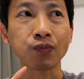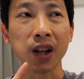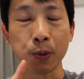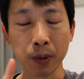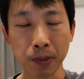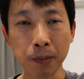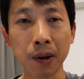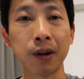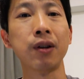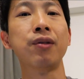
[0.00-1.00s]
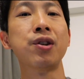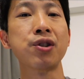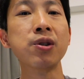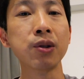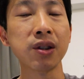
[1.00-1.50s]
It would be better if
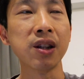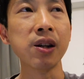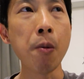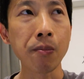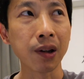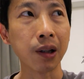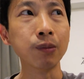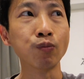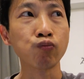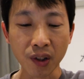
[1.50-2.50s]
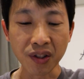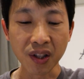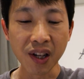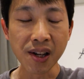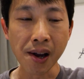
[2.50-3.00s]
there's no seed. Yeah, the
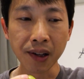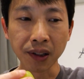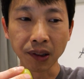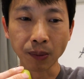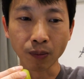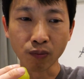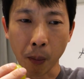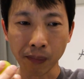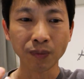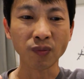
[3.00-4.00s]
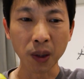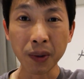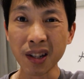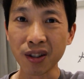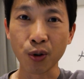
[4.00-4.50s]
skin is I
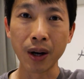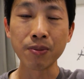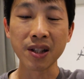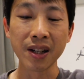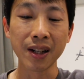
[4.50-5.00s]
mean, it's grape skin.